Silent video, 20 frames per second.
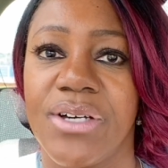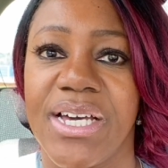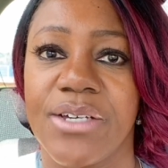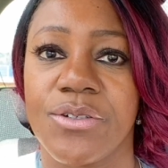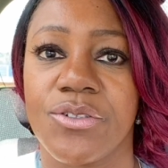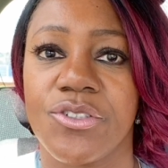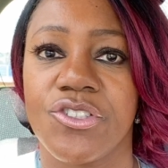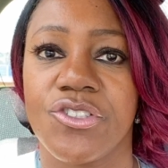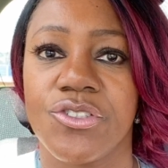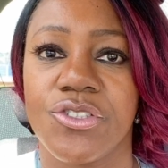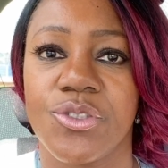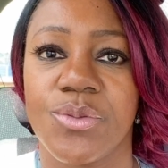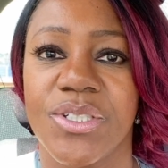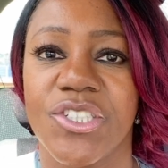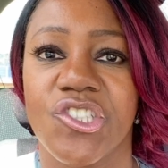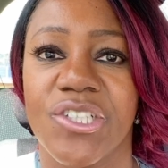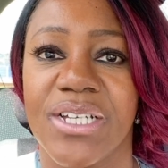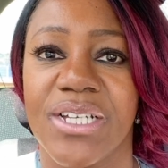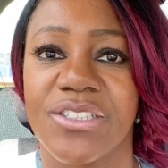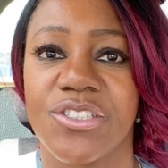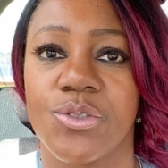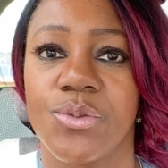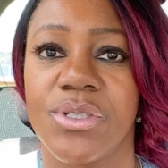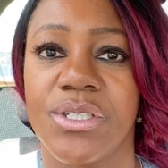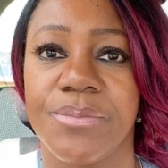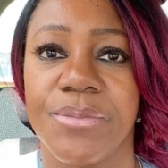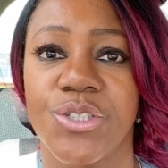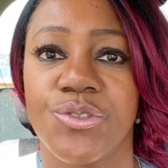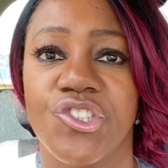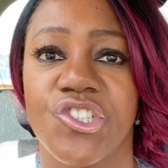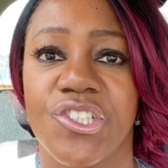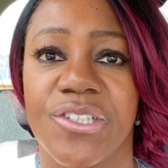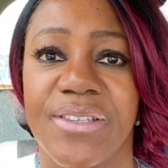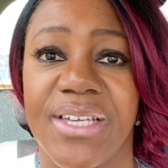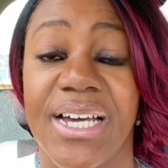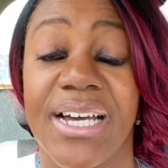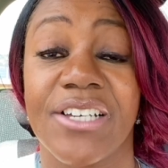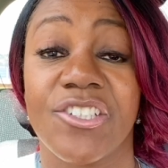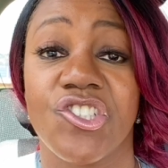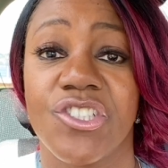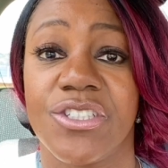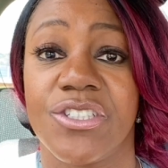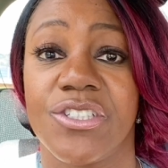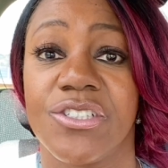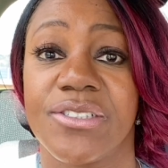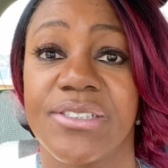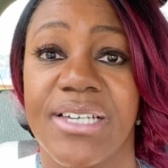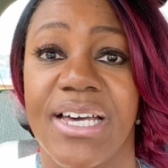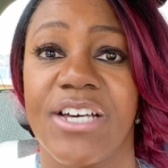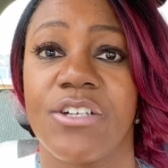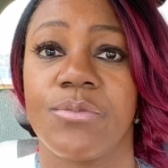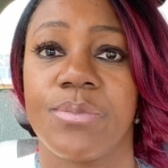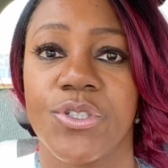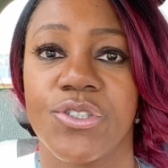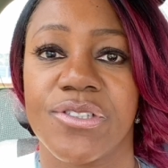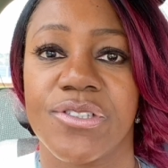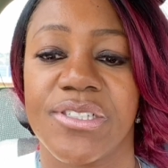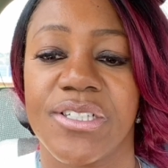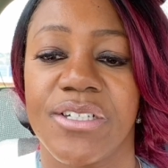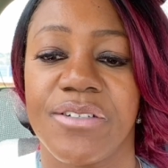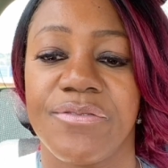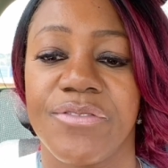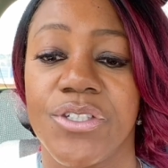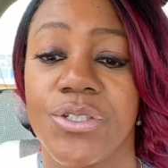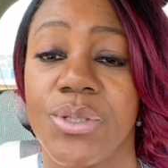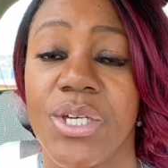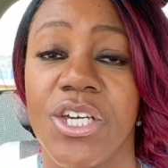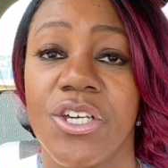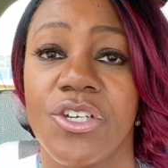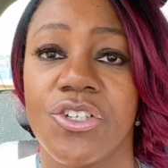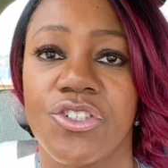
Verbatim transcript: How could you switch that to an emotion that actually does help or serve you?